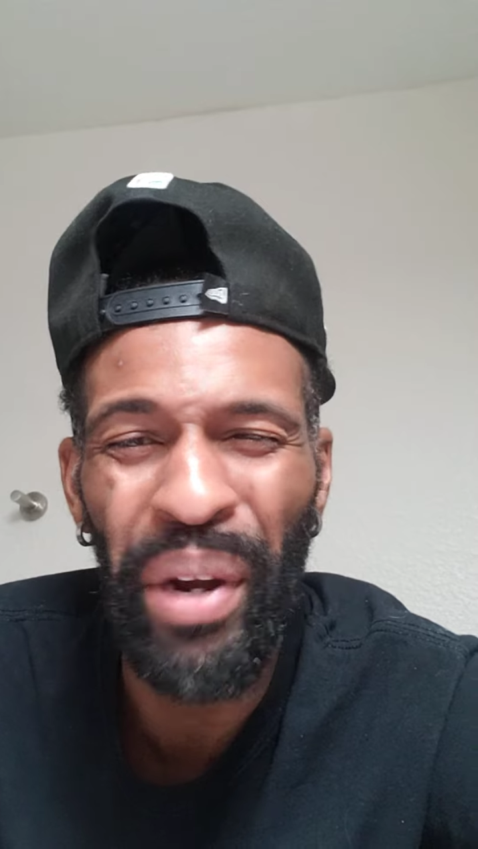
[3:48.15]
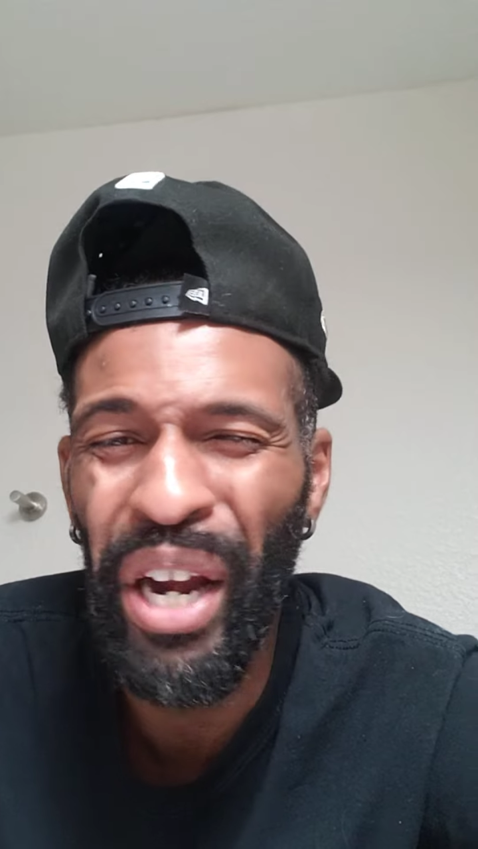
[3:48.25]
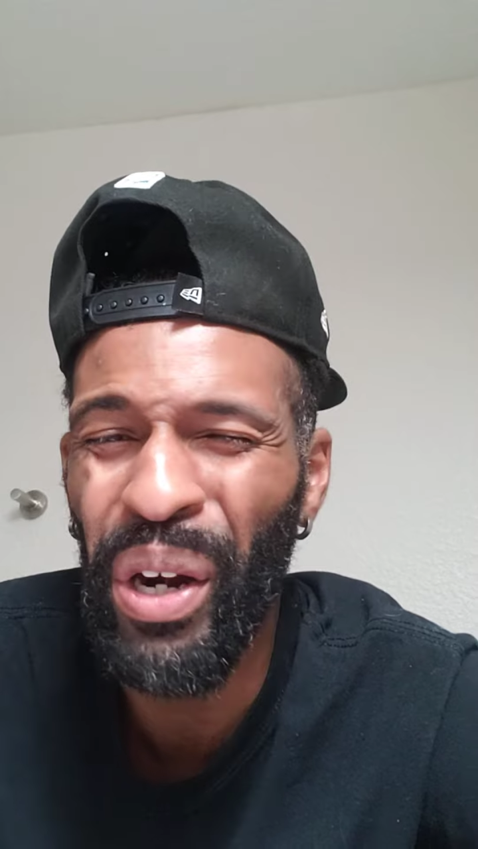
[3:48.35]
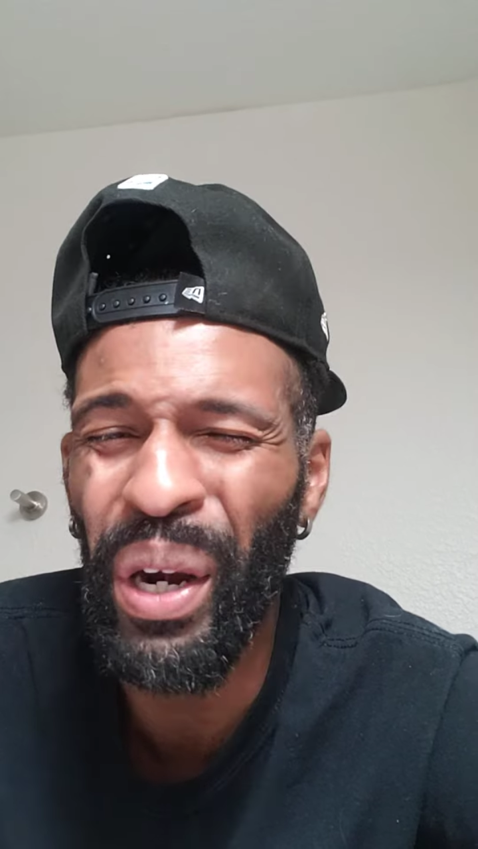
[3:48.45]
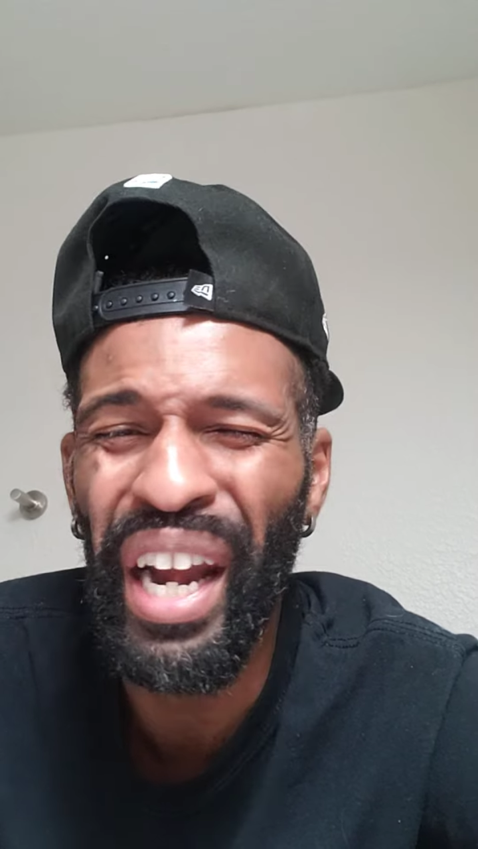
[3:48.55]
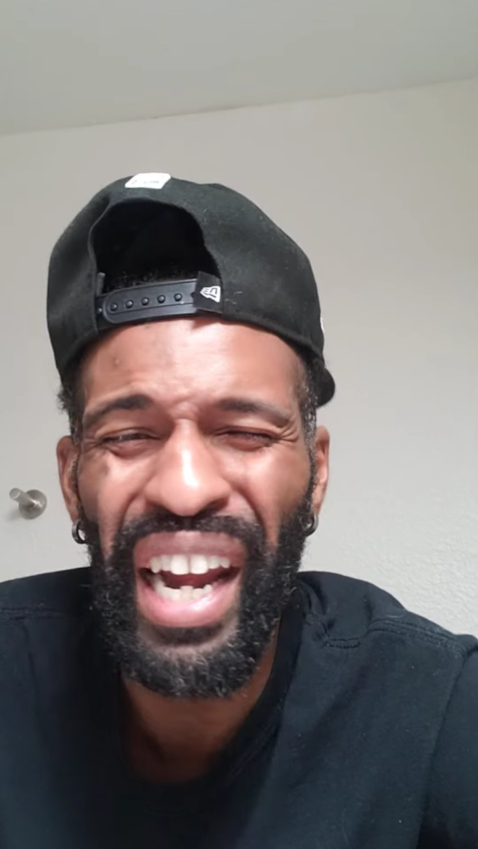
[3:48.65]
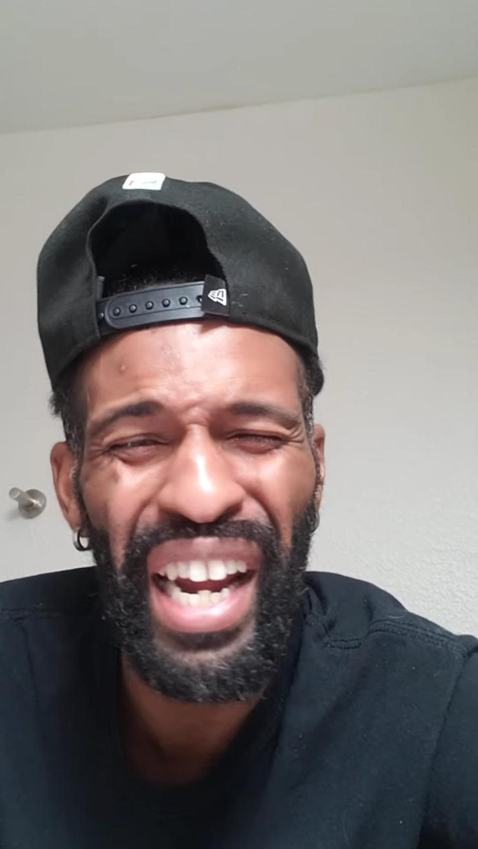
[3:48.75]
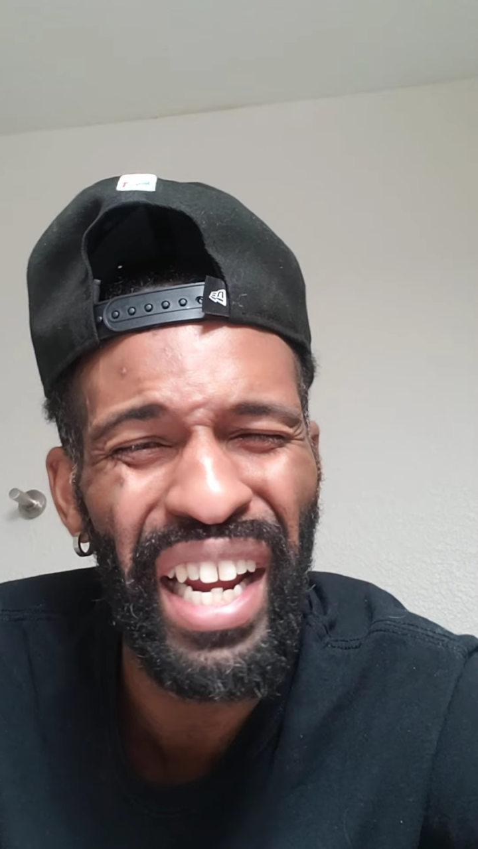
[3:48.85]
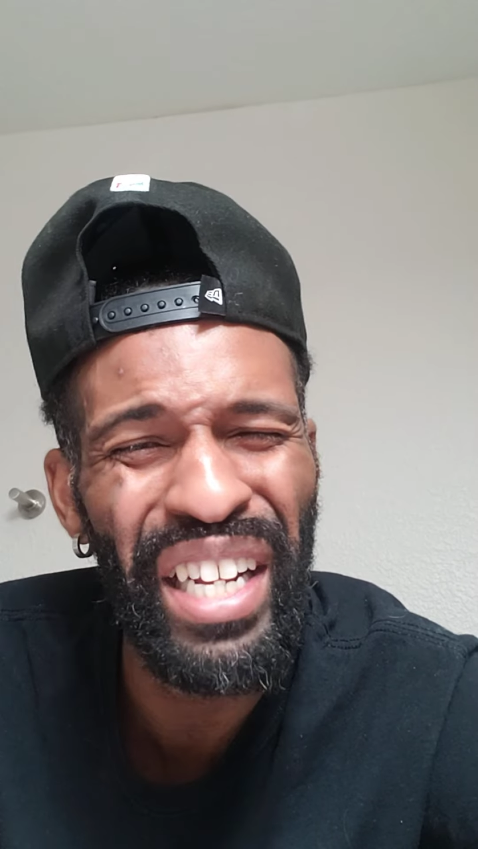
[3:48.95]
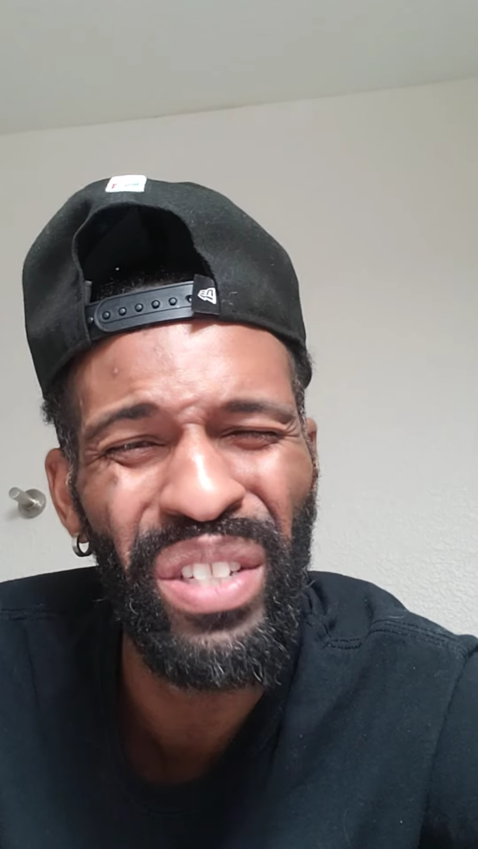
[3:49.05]
bare
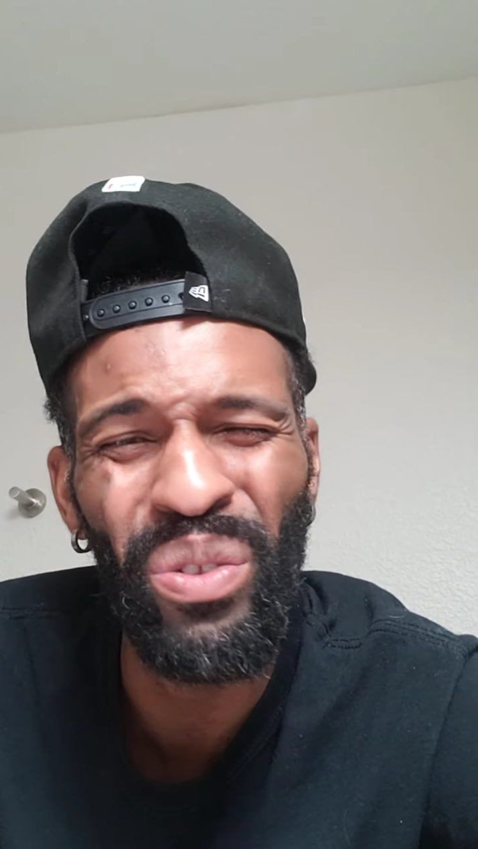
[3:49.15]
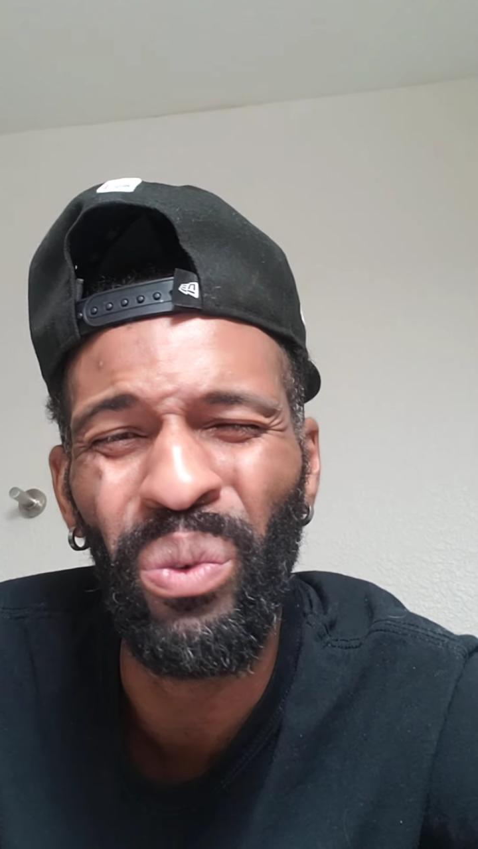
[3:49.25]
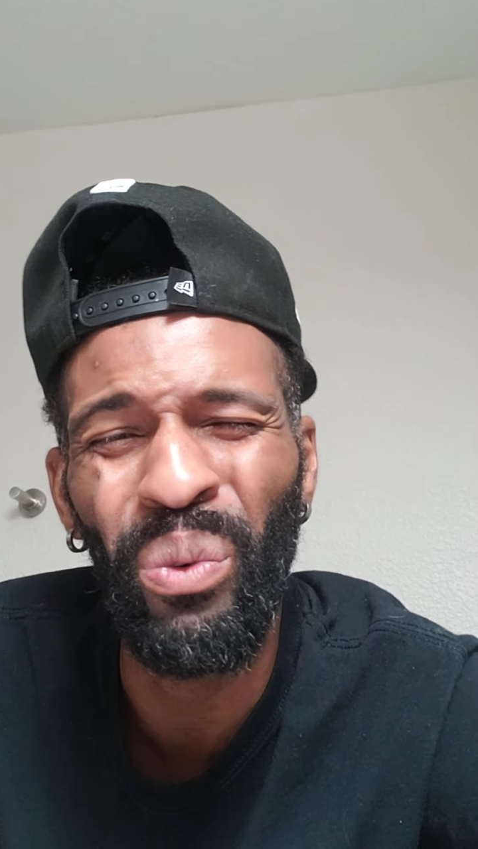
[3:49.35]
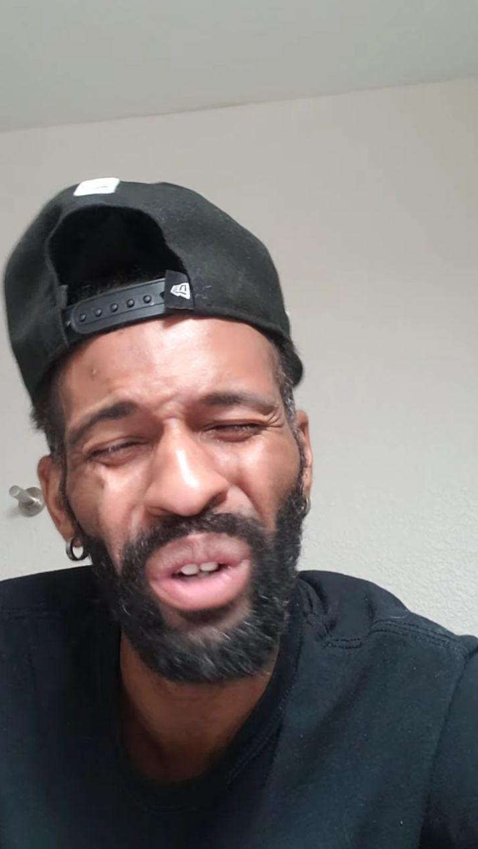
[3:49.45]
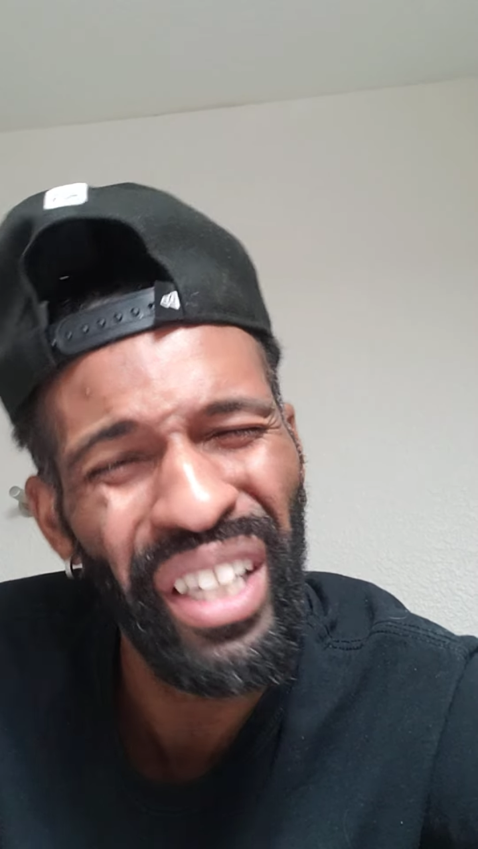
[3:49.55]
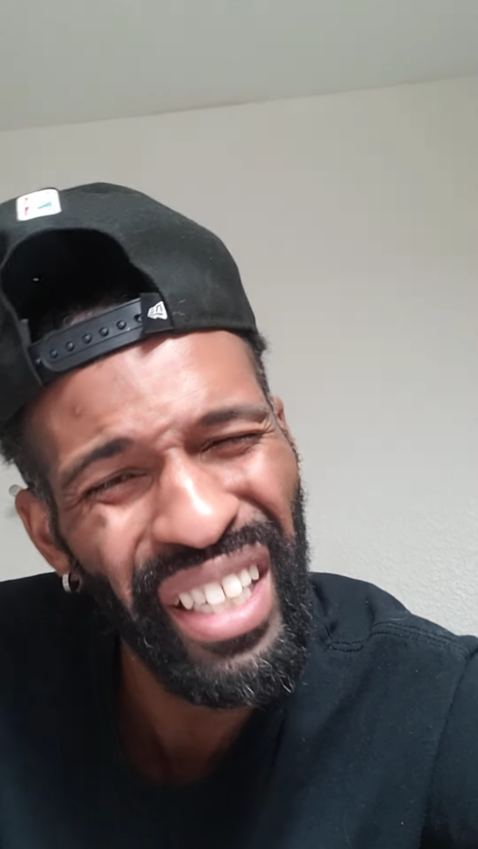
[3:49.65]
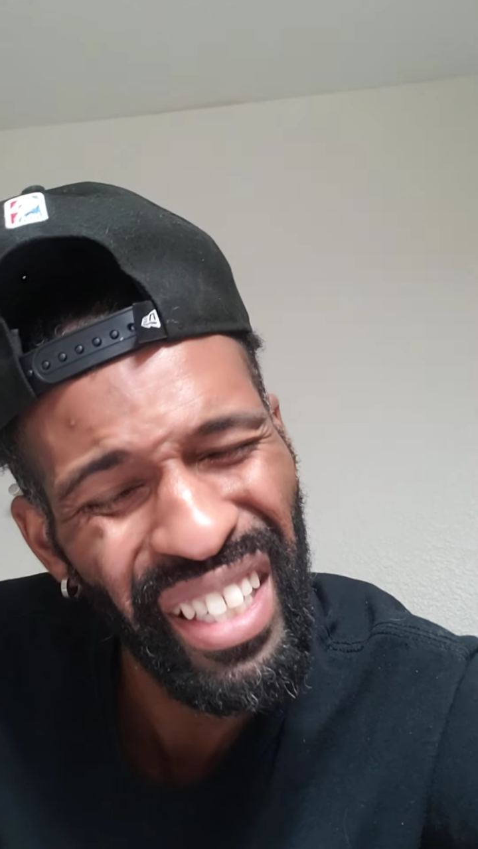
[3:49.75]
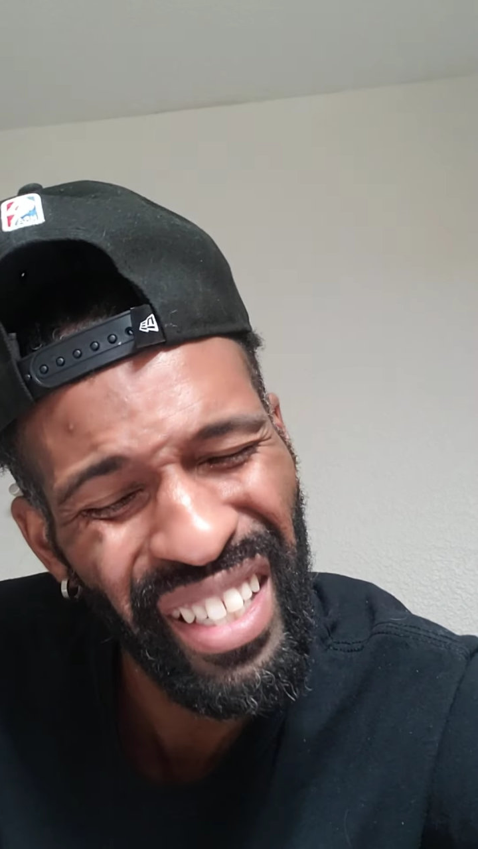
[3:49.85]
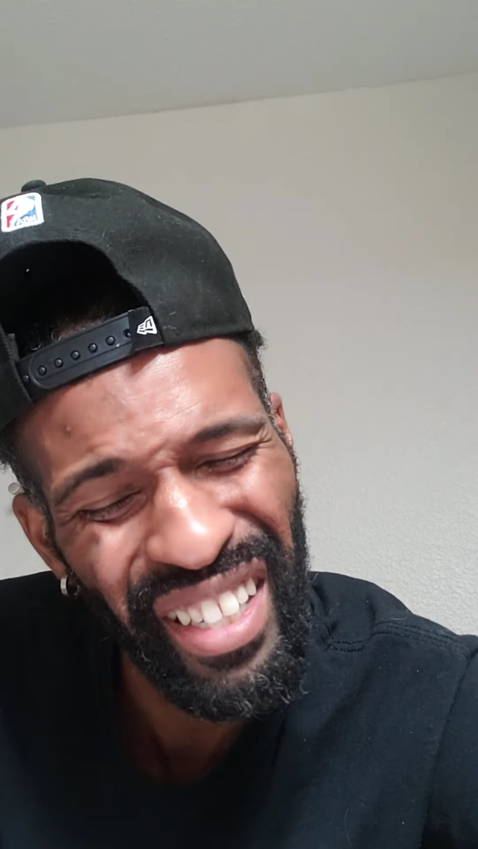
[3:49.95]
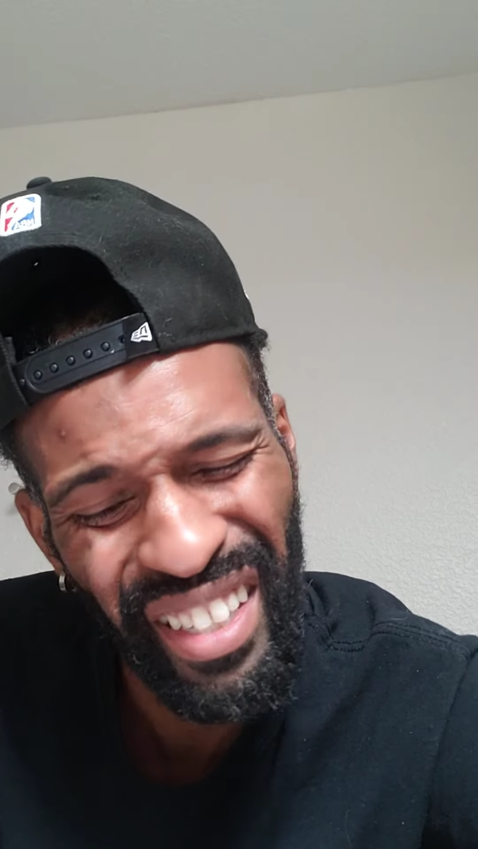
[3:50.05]
hands.
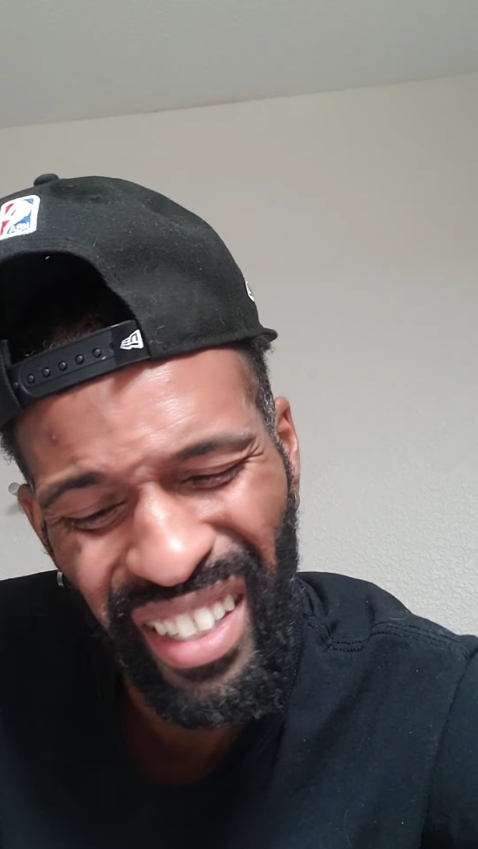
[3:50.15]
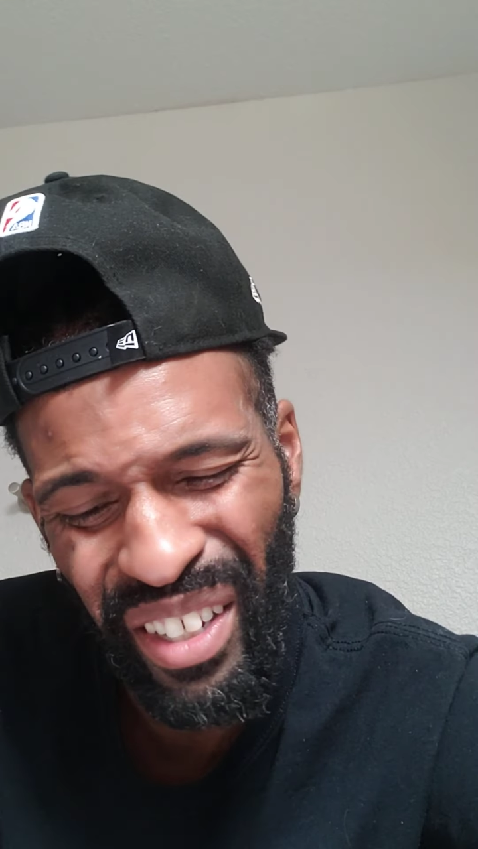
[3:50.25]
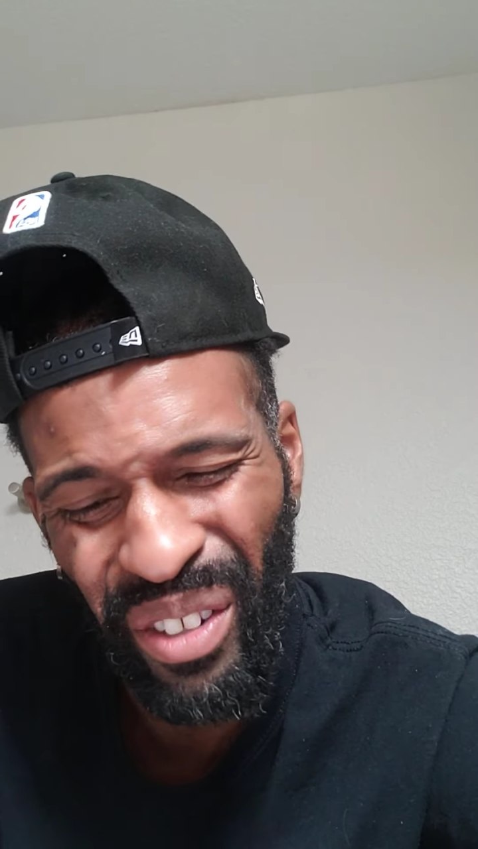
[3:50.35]
What?